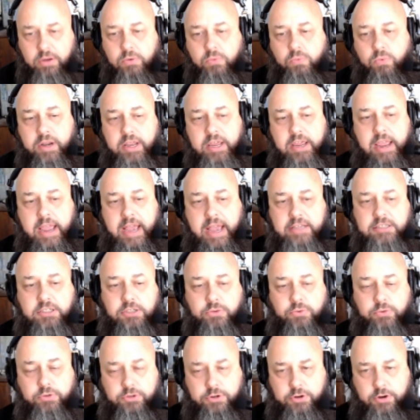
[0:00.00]
what he has
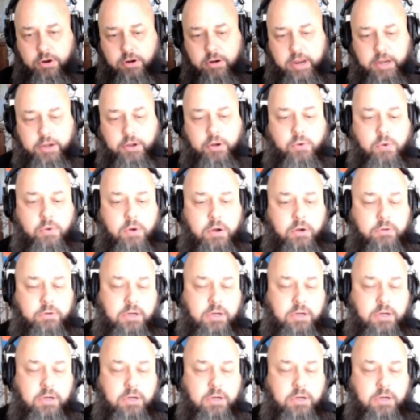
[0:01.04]
to endure," end quote.